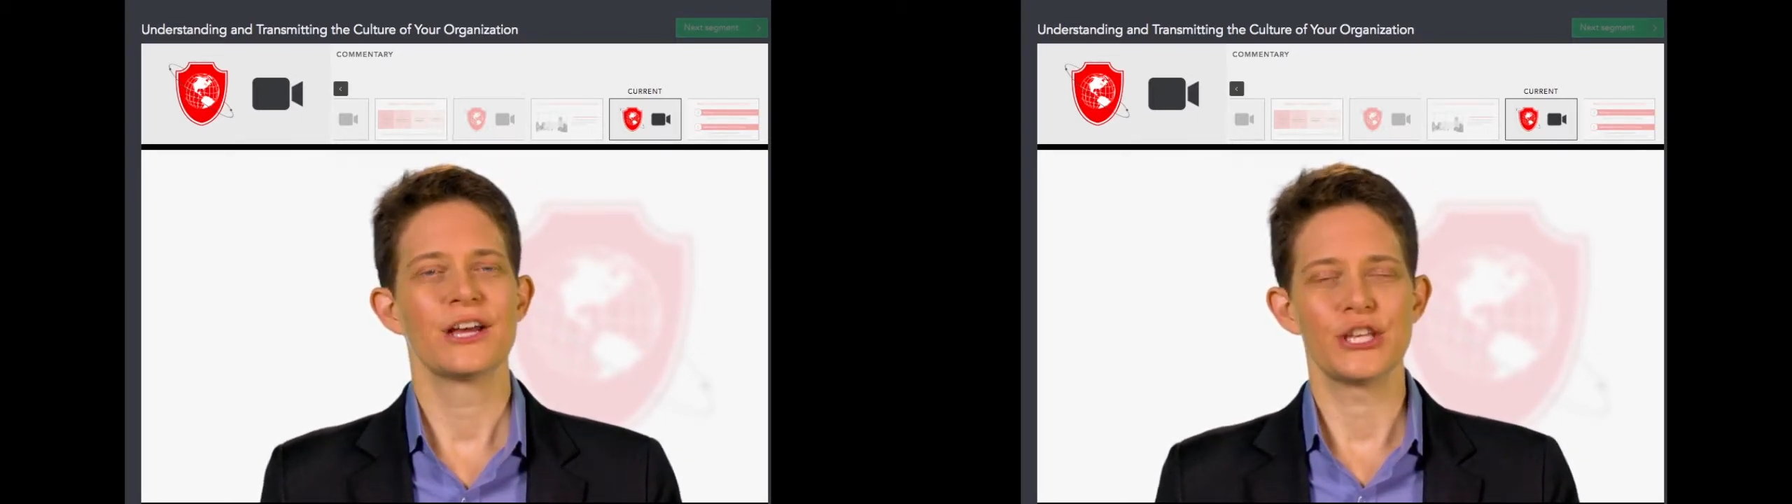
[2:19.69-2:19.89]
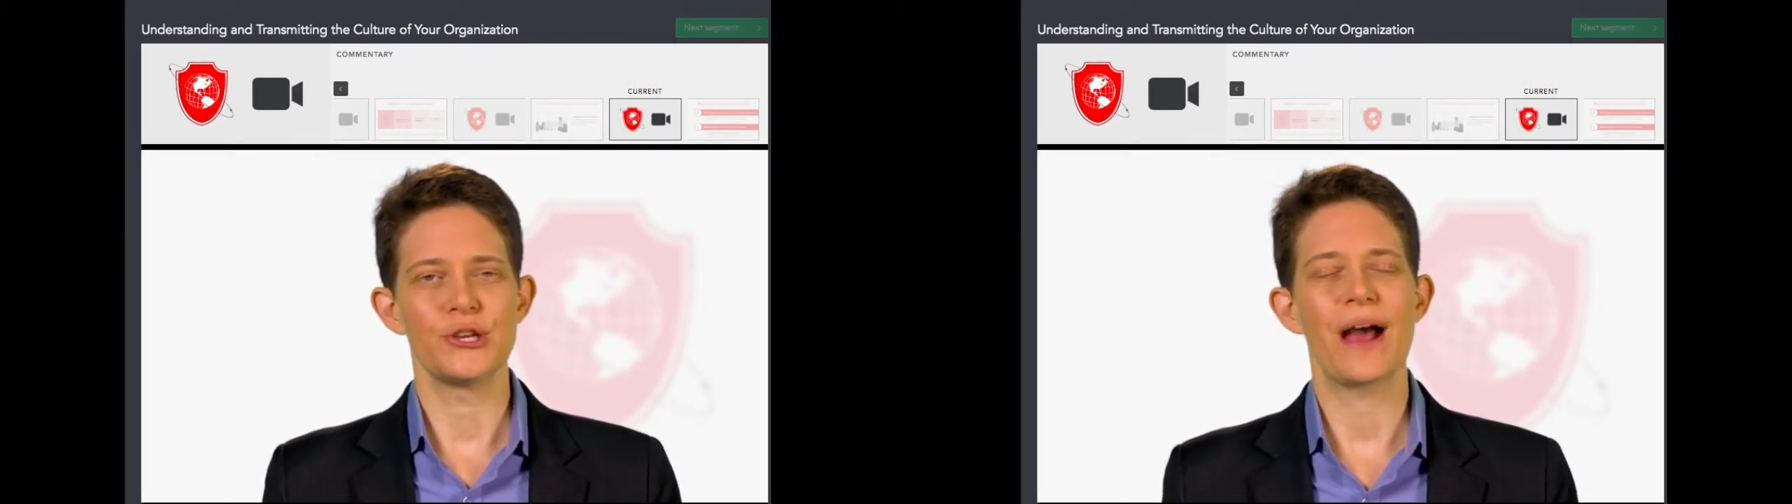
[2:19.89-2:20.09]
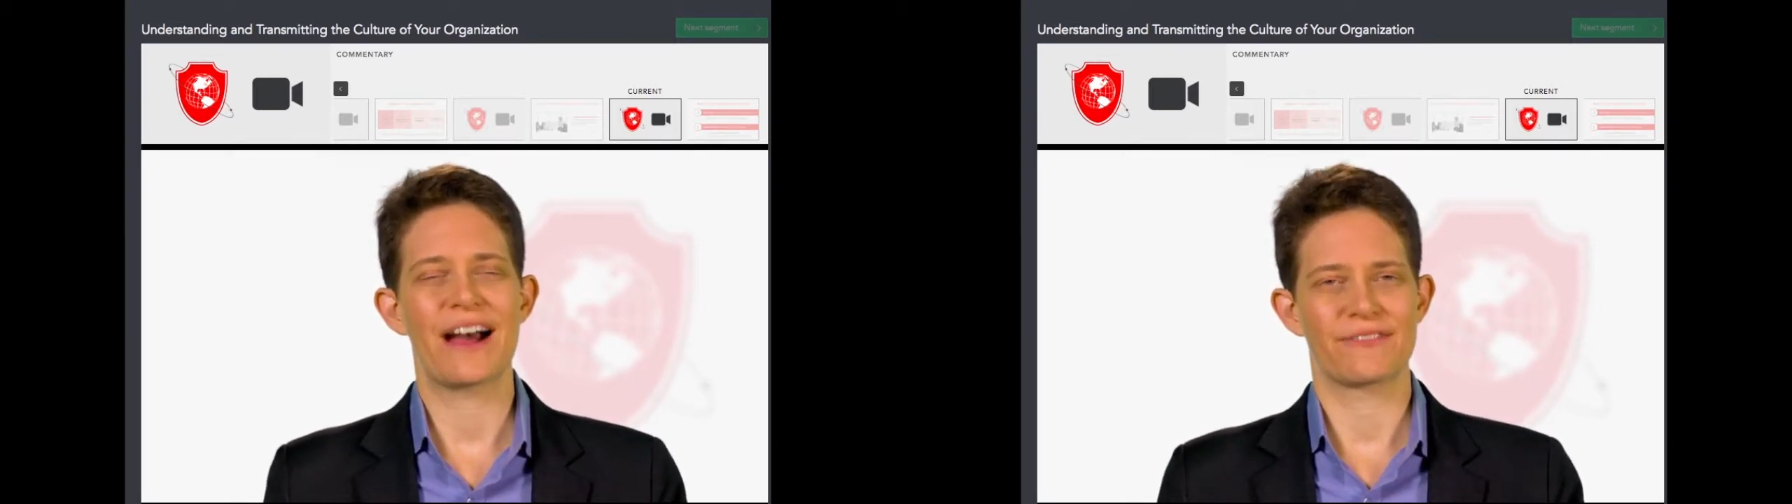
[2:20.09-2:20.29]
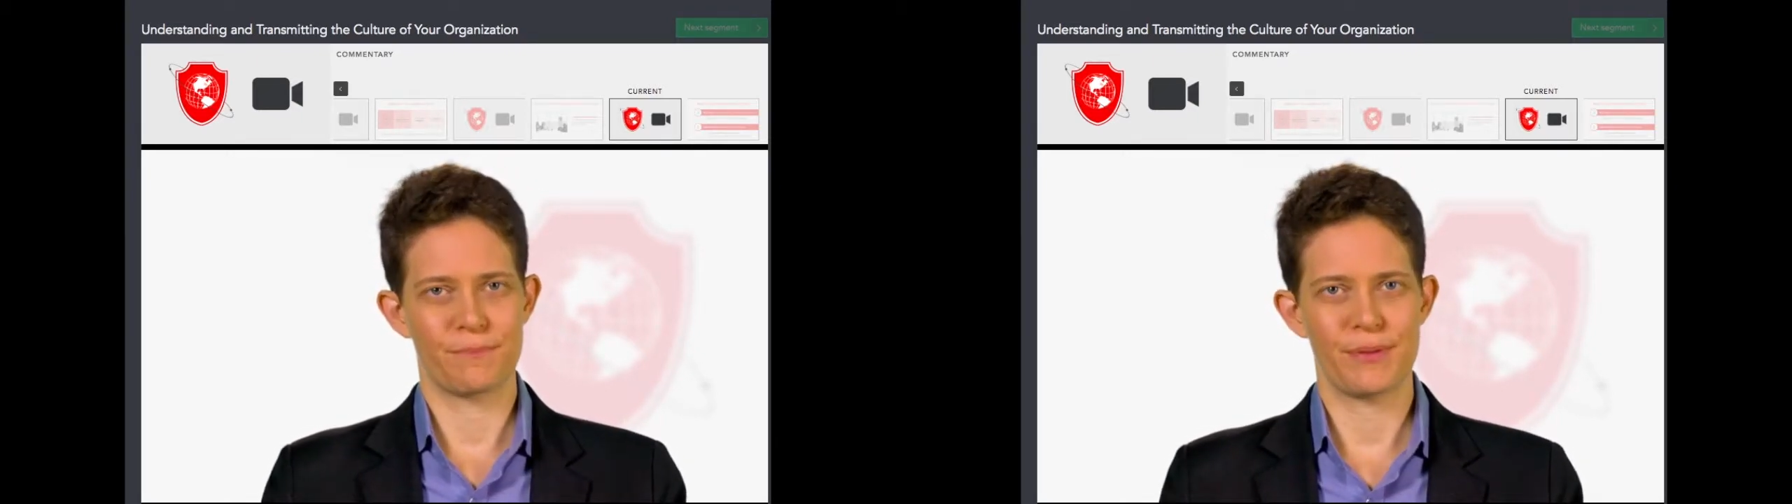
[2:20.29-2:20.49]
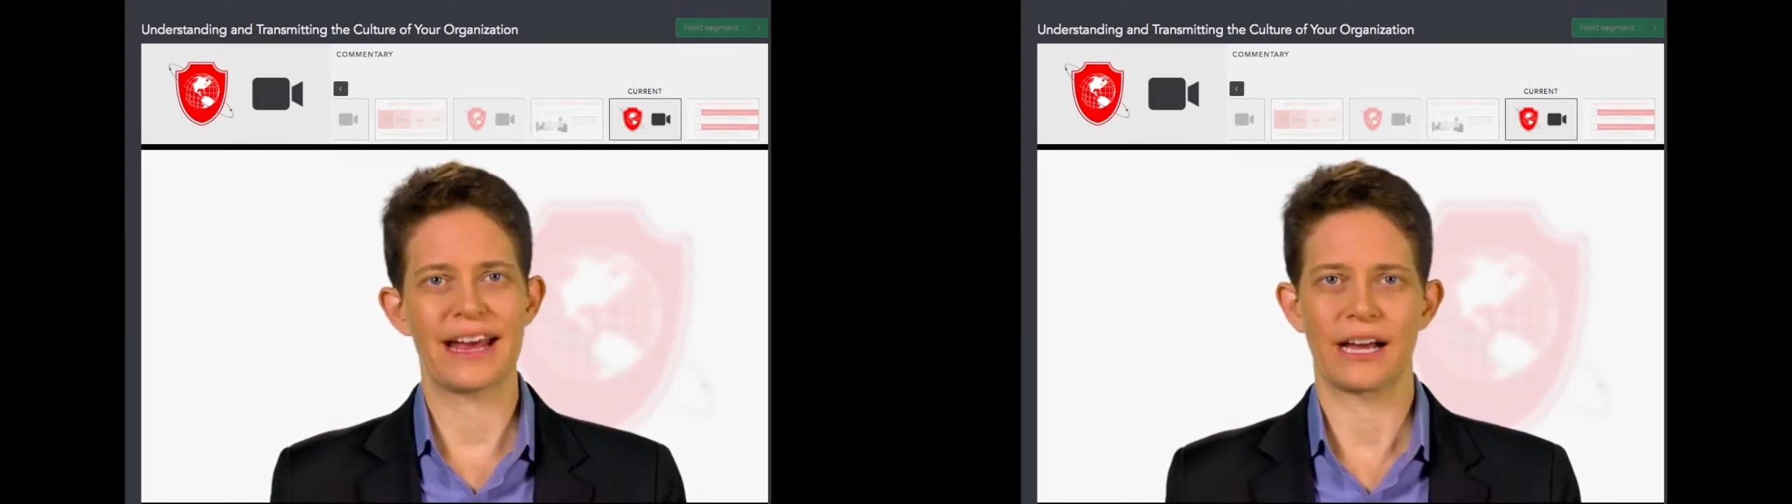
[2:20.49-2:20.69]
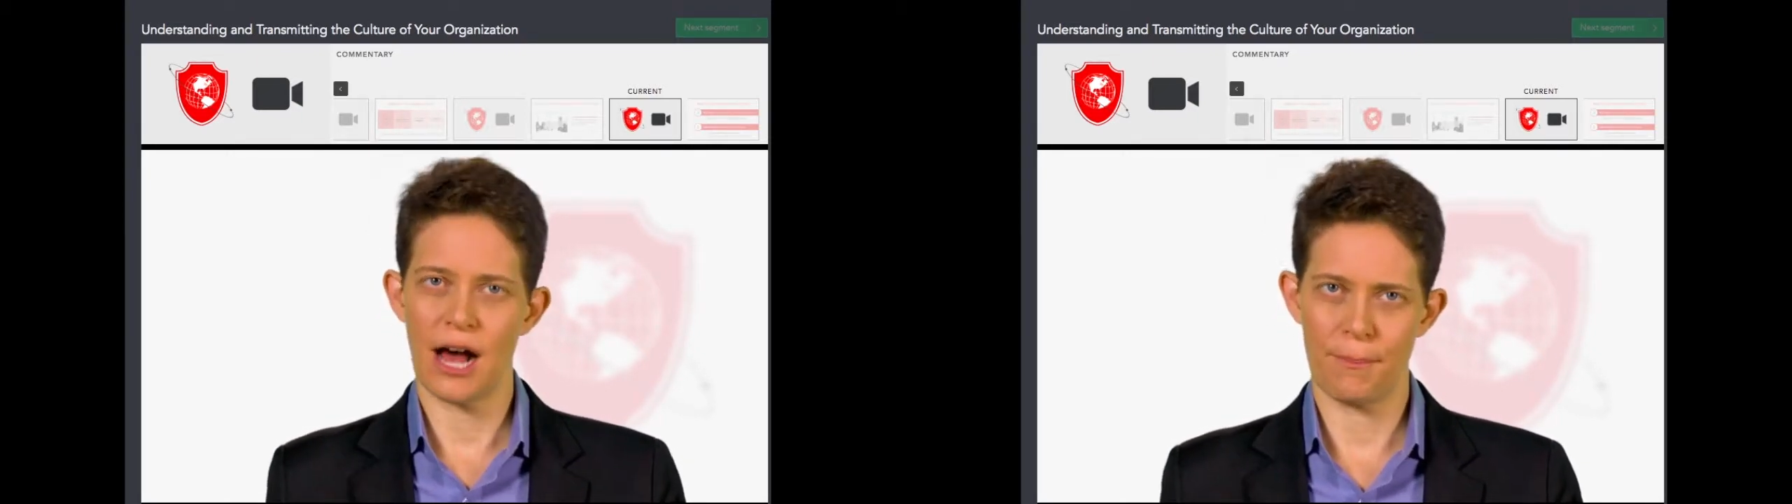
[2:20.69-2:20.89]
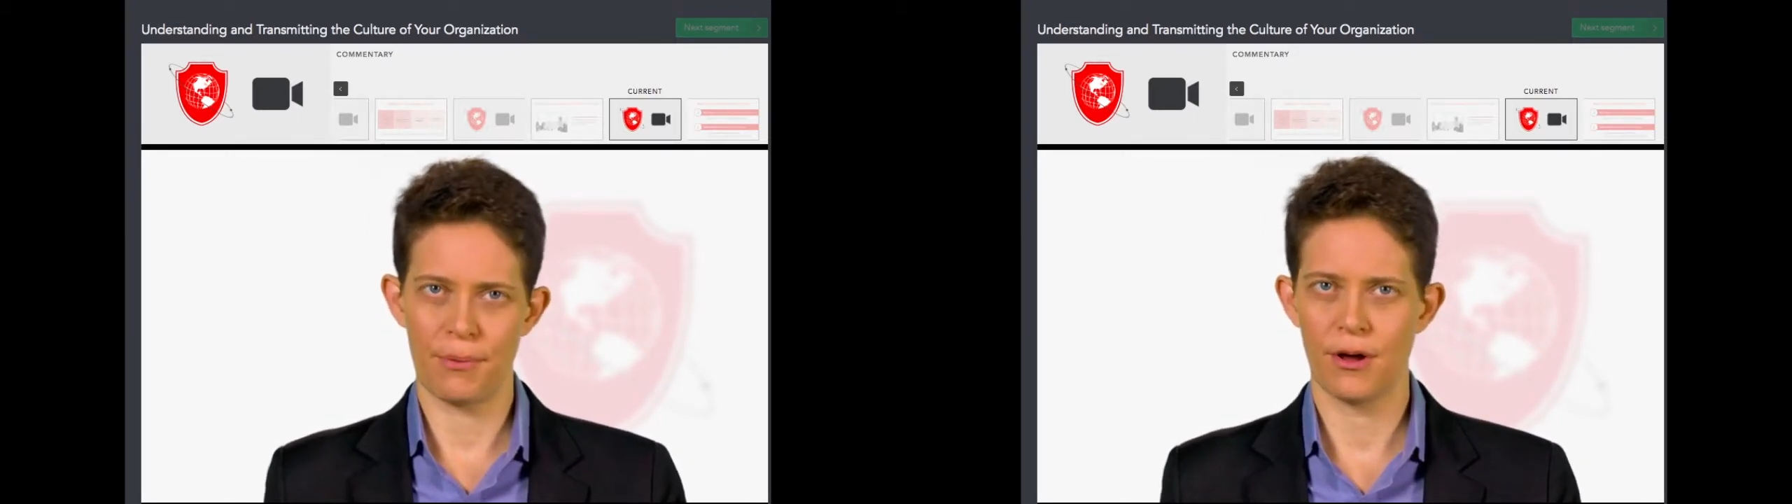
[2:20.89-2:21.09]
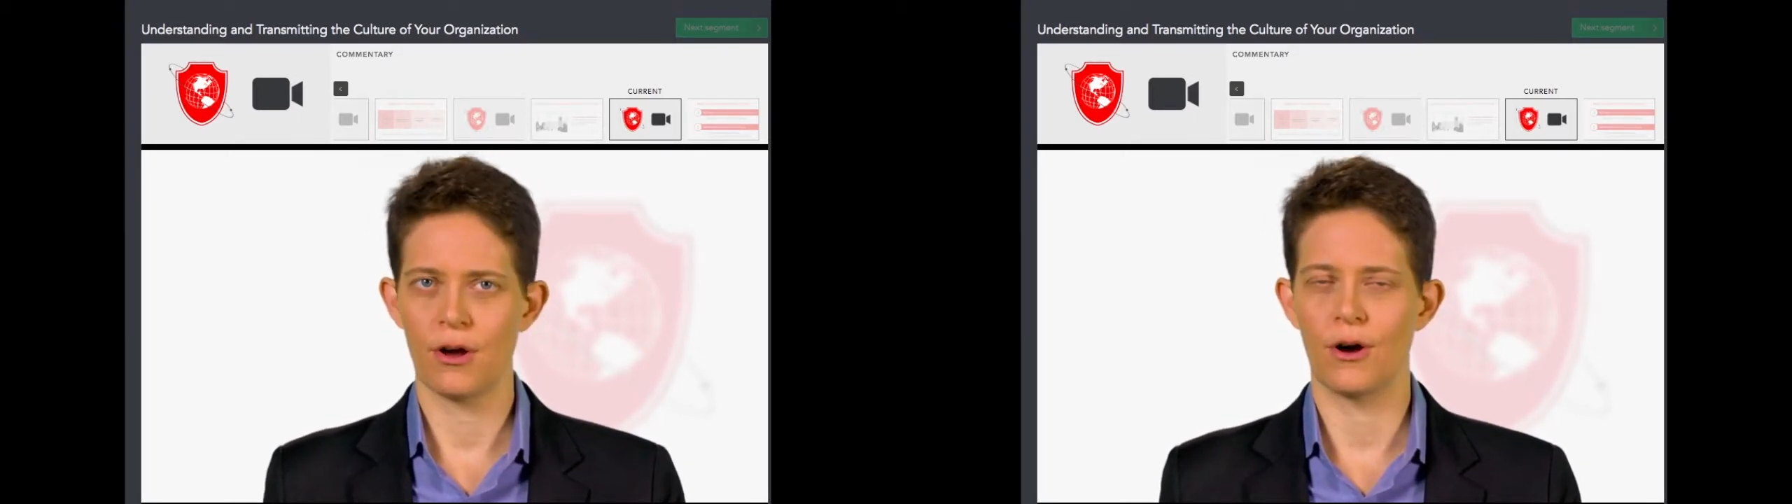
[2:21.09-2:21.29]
You have to pick up